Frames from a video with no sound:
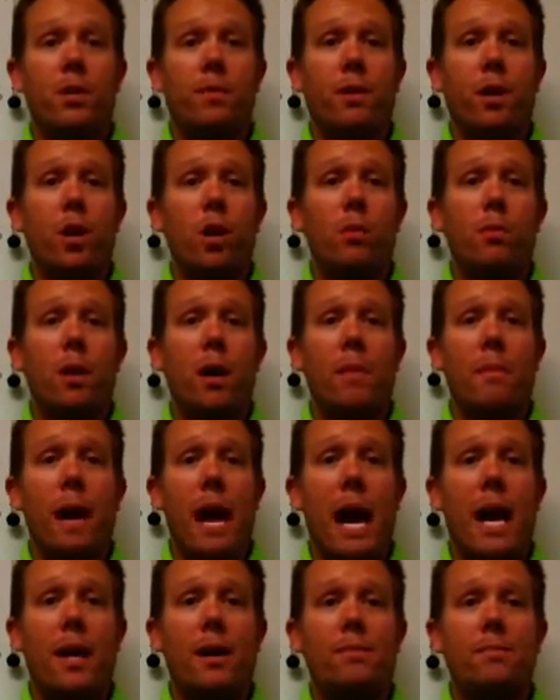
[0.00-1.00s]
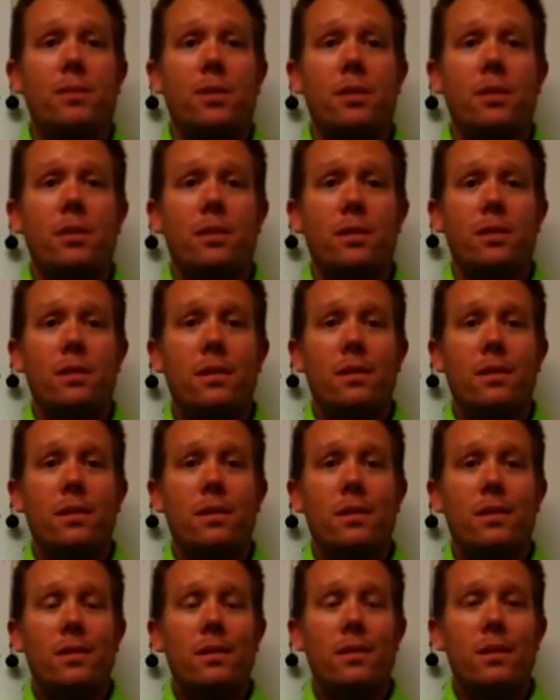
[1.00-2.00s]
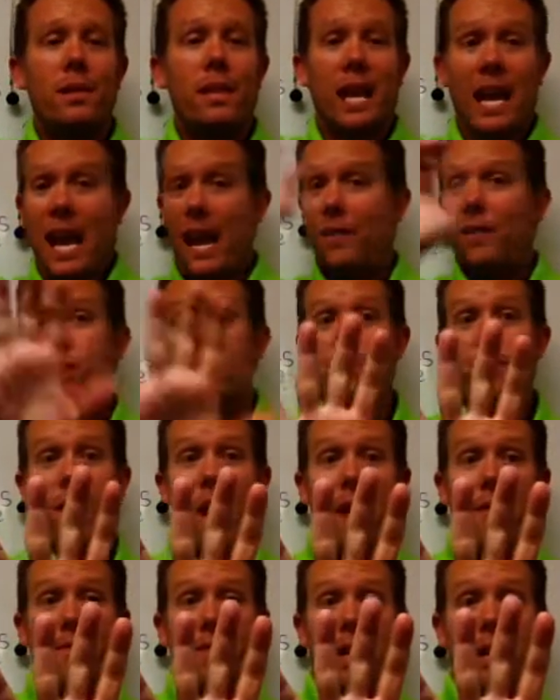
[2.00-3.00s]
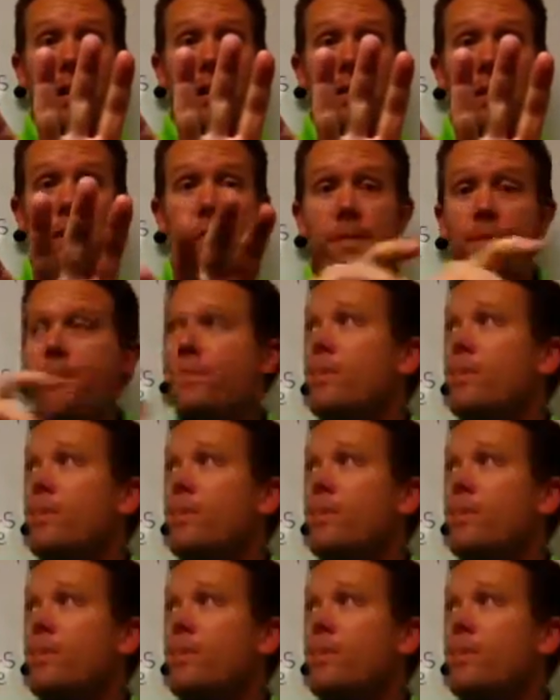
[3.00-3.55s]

of aluminum atoms that have those 5 things.